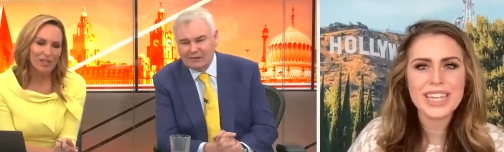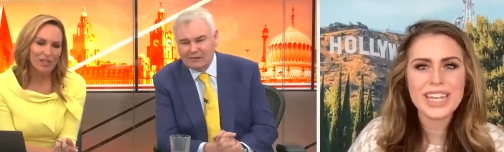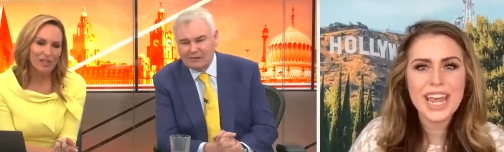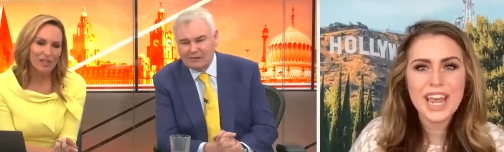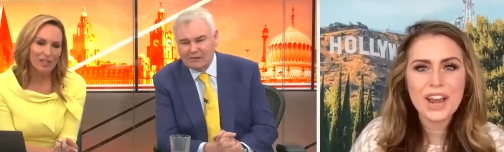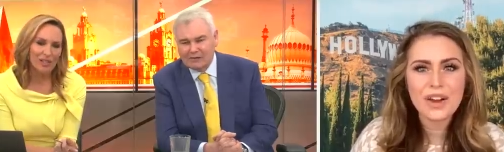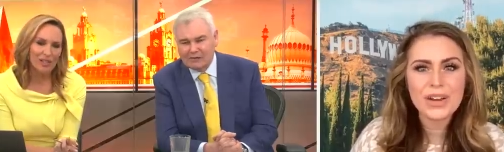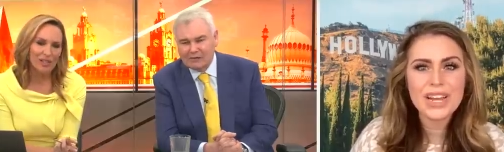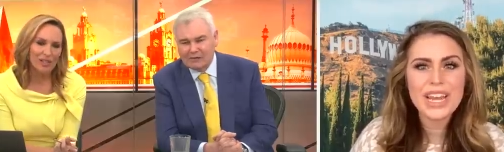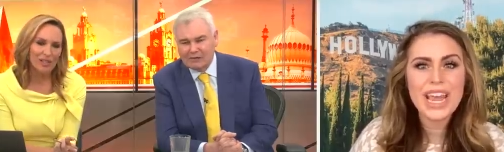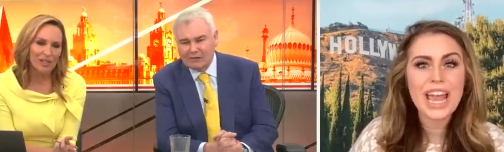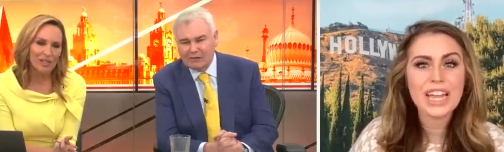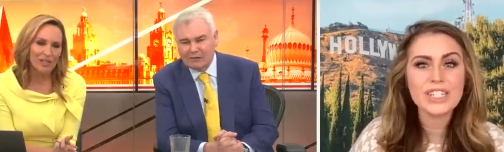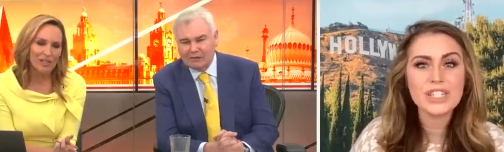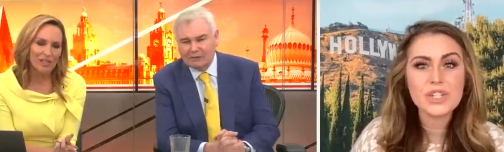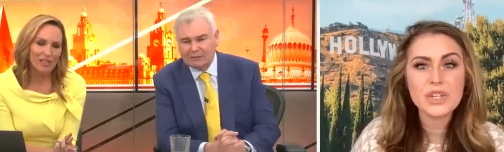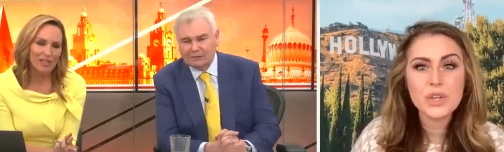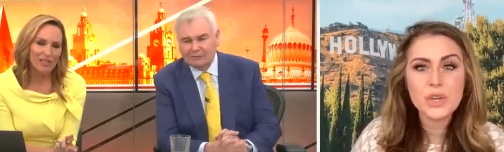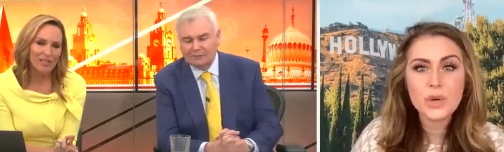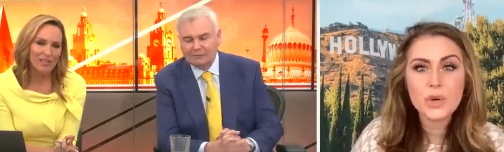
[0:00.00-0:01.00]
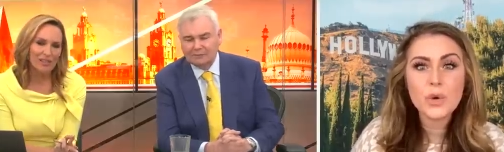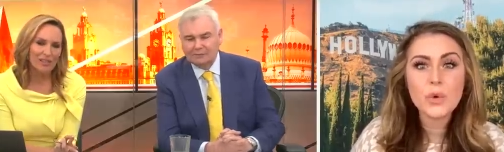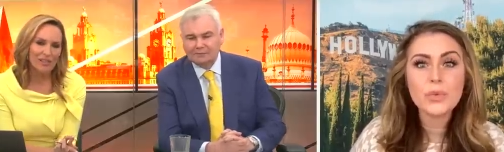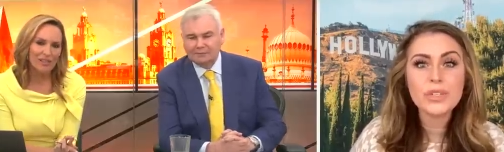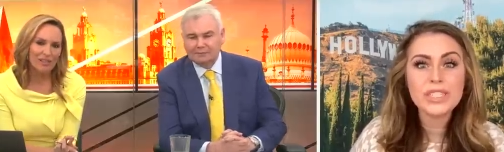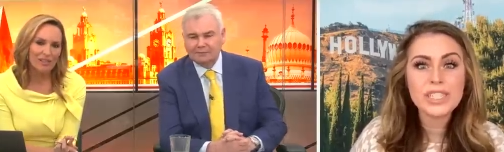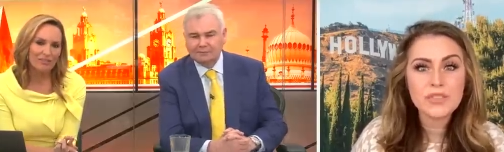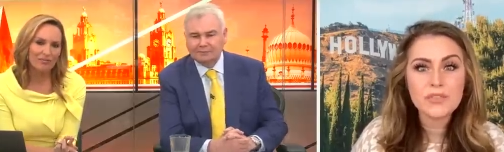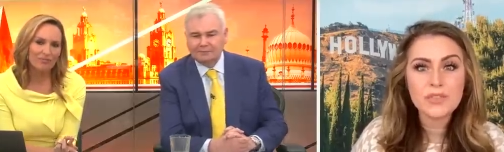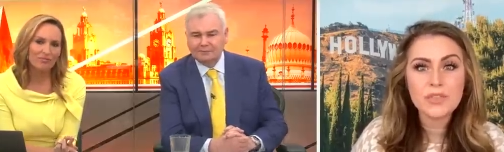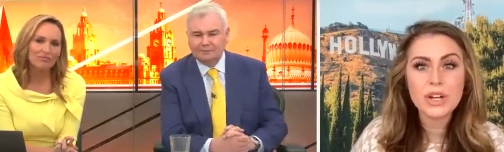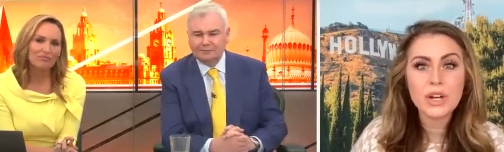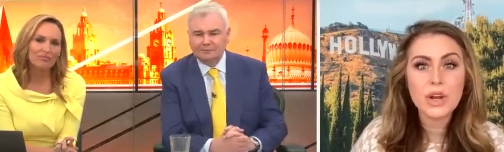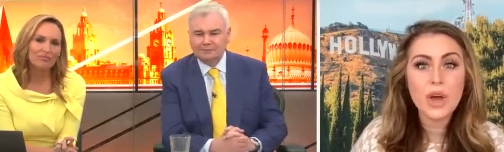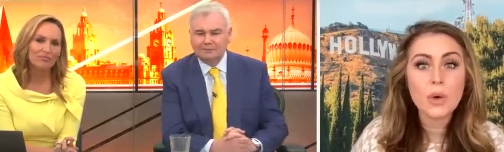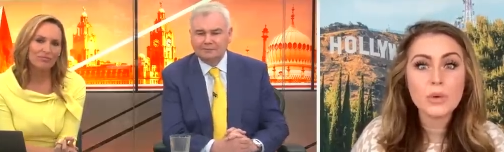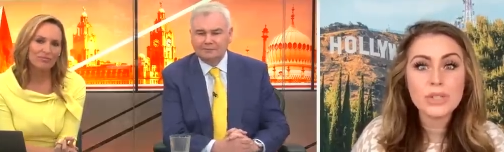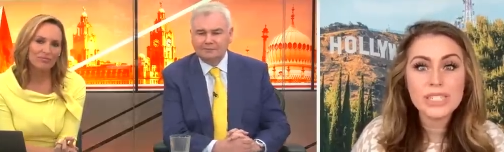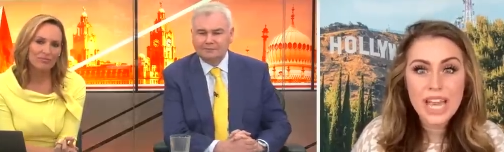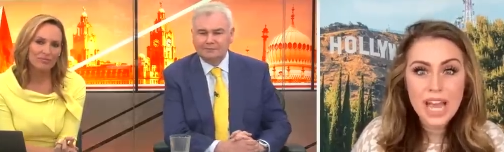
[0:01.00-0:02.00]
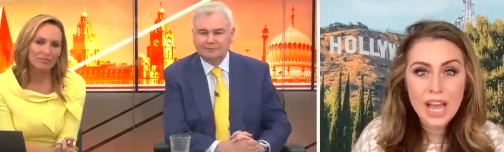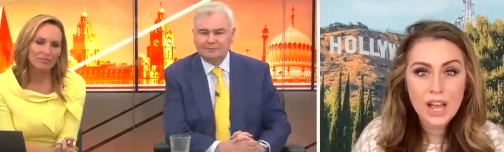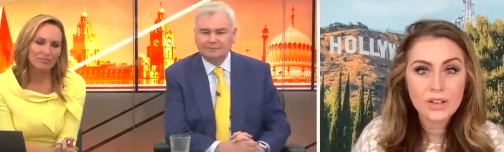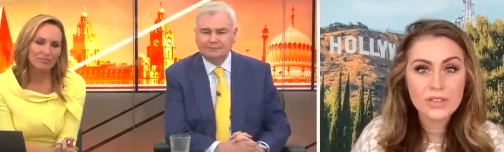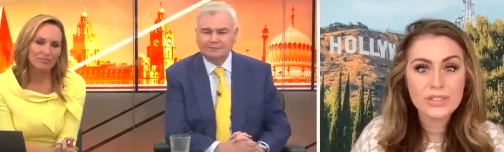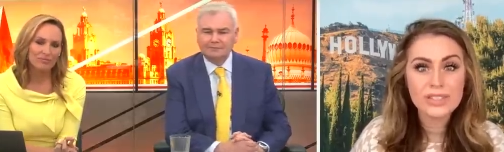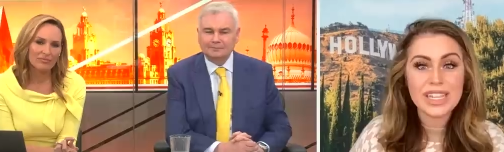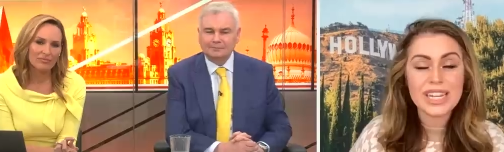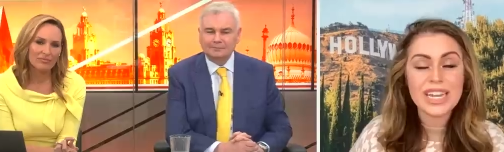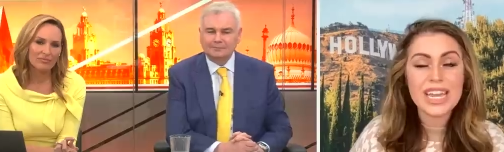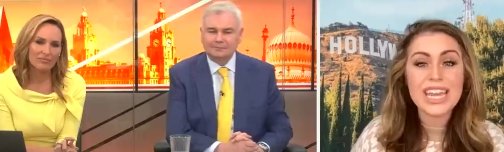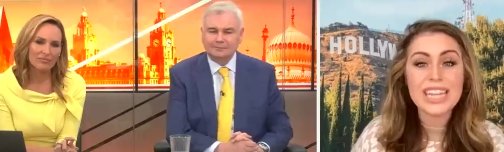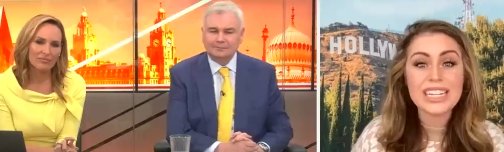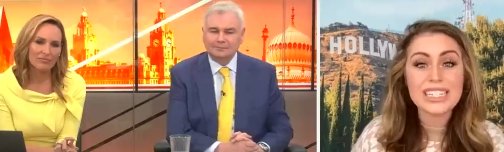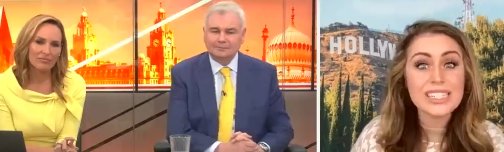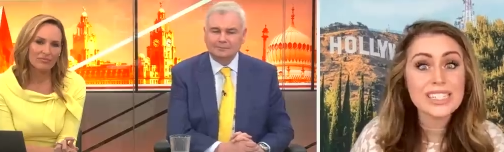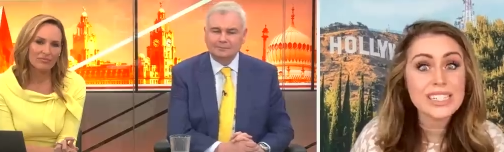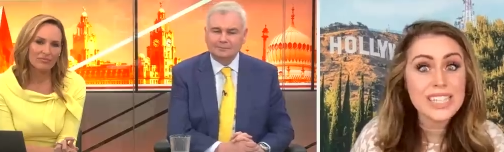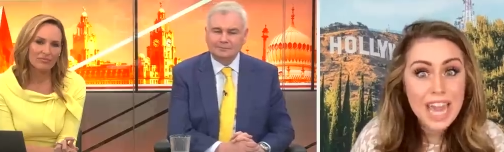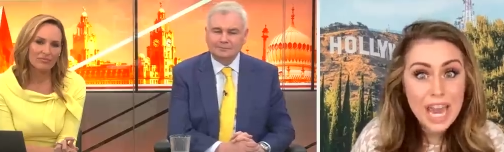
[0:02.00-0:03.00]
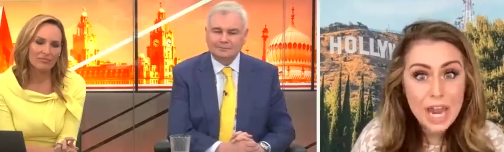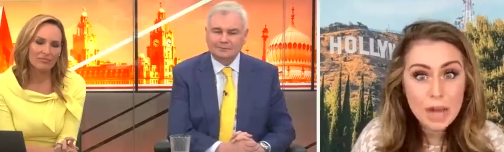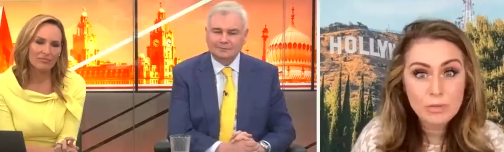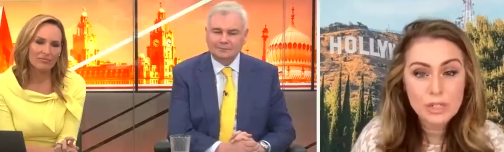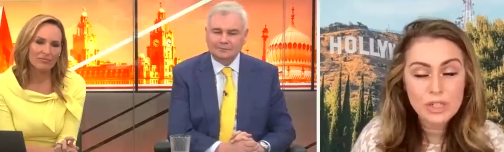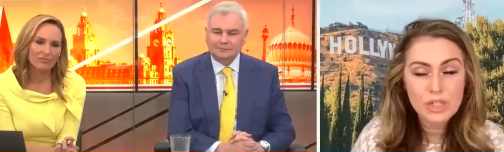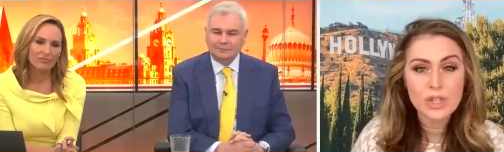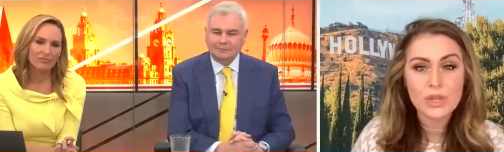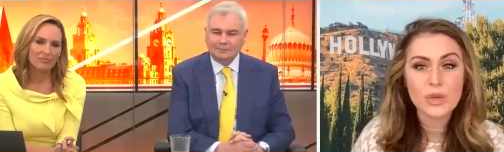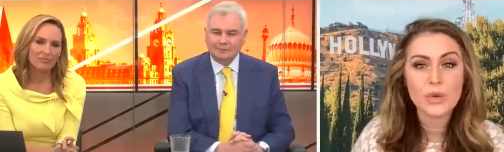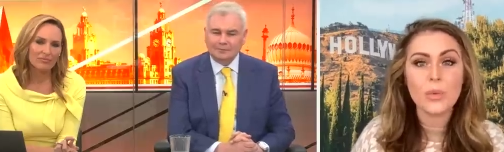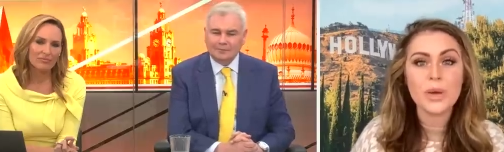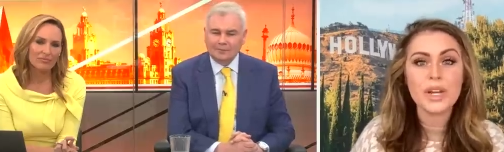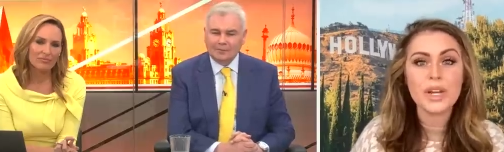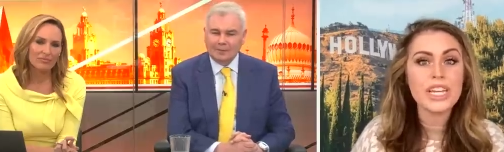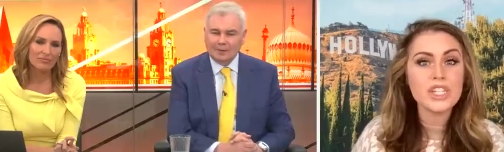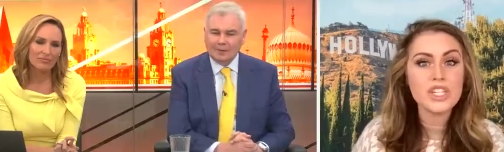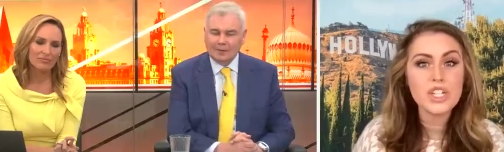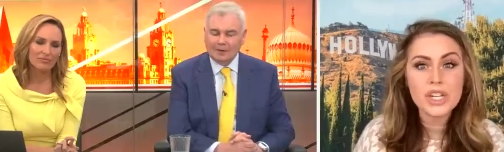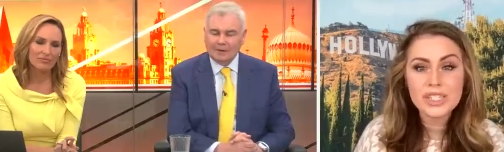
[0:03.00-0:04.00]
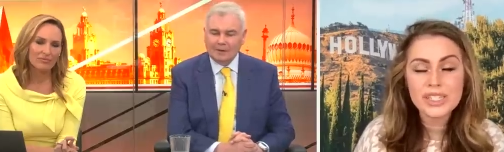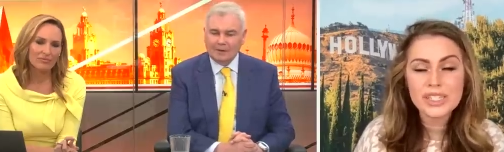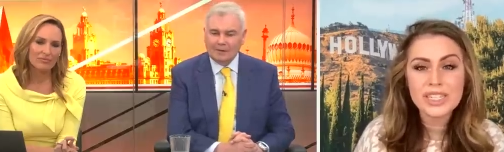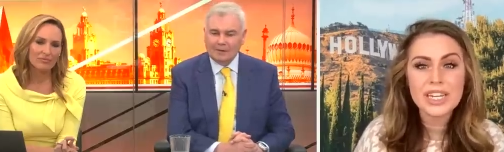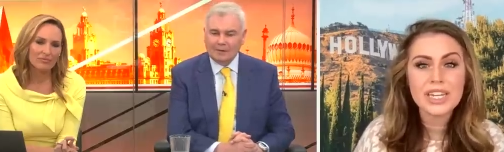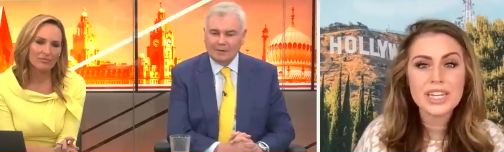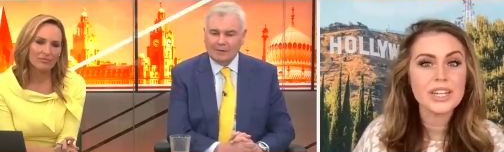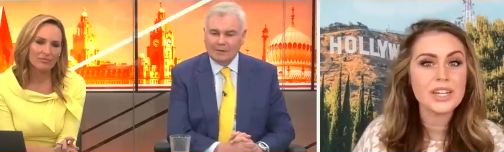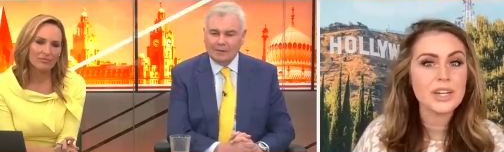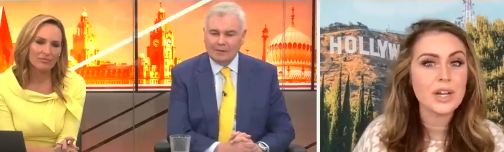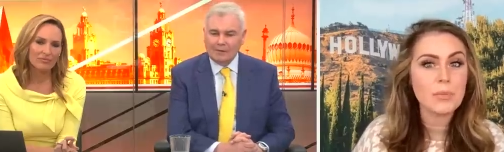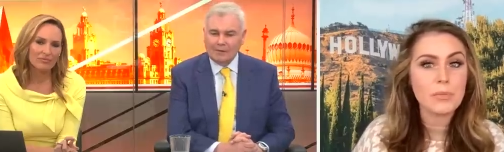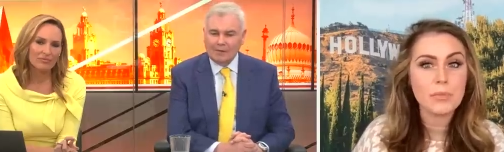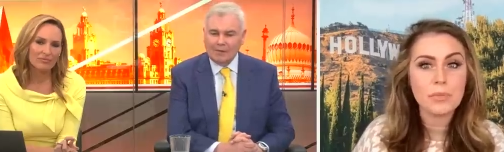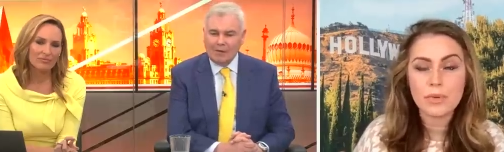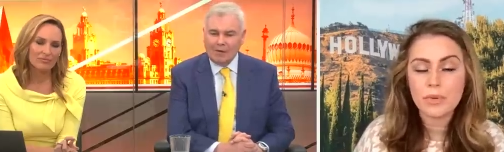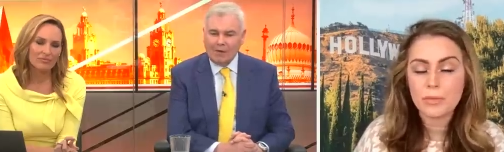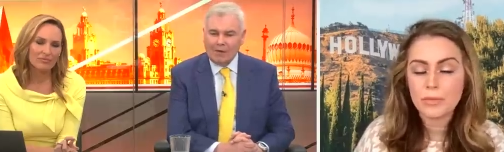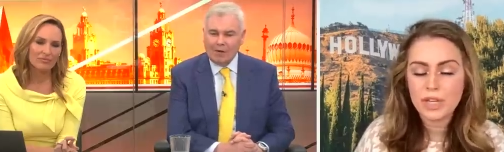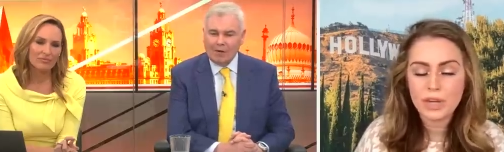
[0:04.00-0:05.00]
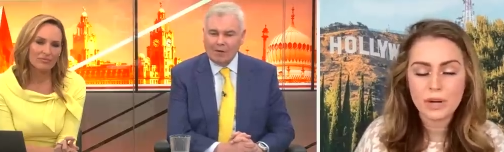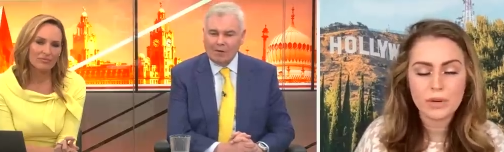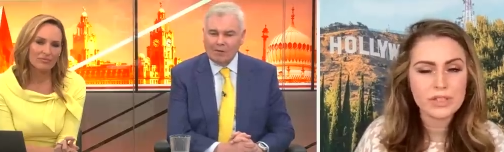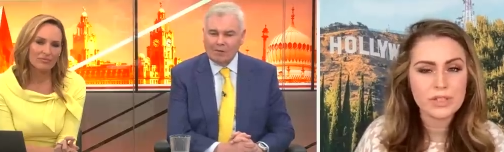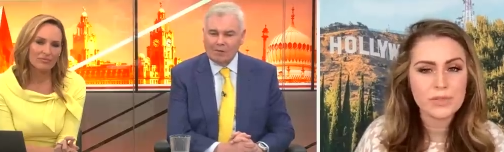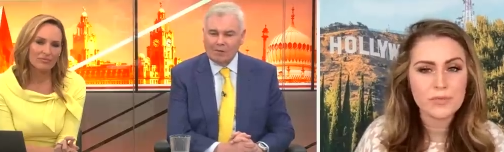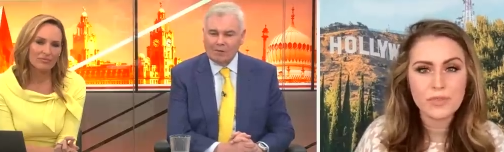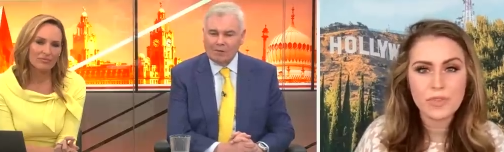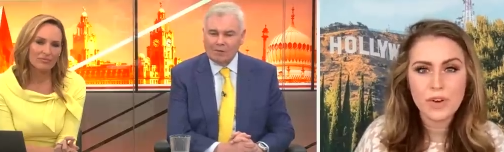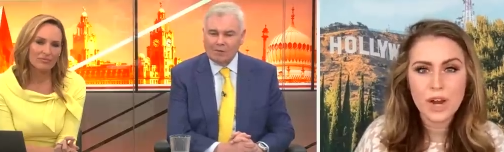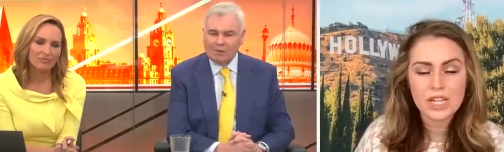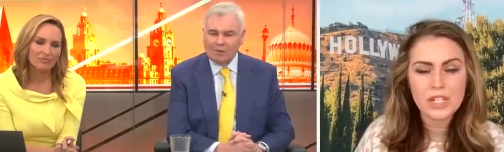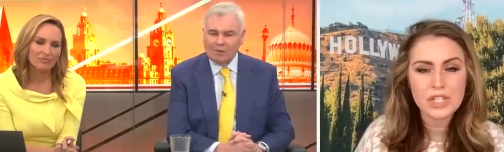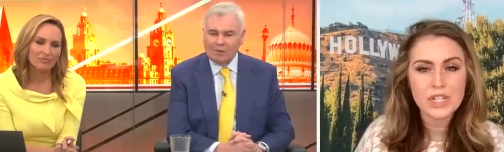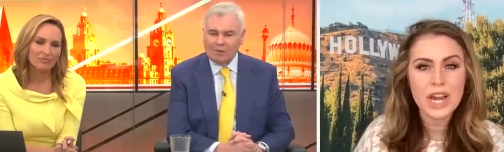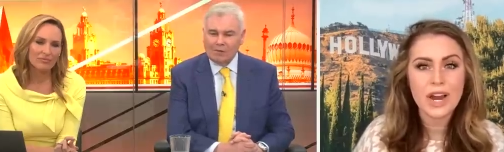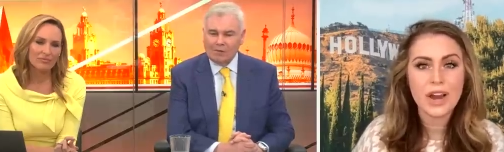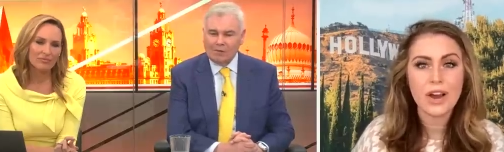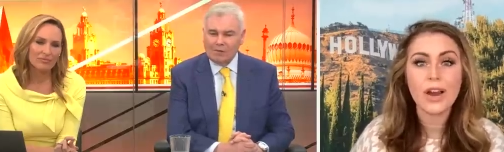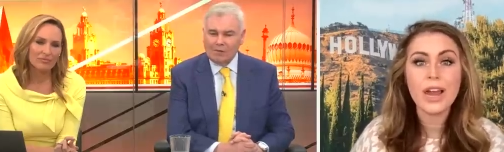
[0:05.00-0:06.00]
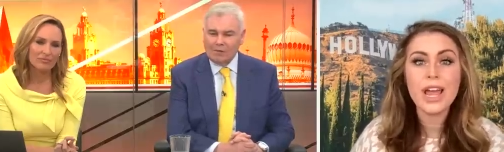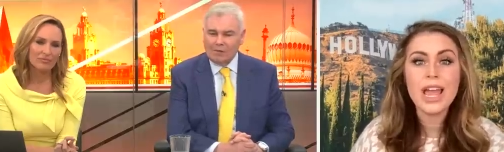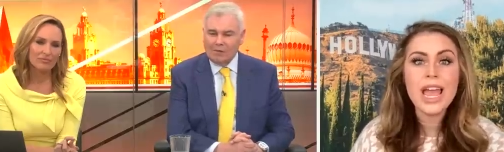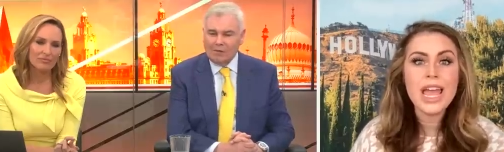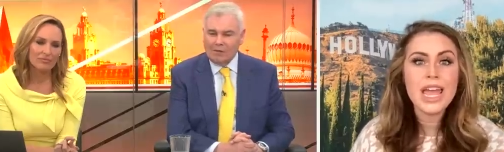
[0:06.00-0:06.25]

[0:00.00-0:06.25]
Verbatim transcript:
Speaker 1: that Harry had two different hotels that he escaped to when he just needed, a, you know, some fresh air.